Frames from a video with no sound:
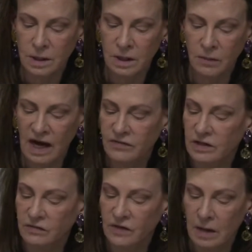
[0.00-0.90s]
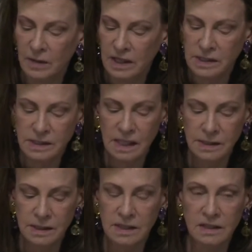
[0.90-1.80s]
she would have to develop a
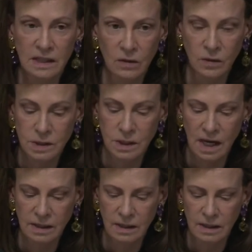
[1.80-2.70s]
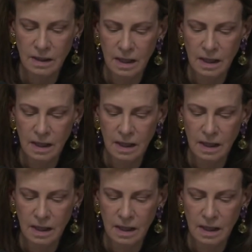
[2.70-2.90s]
consensus to deal with China.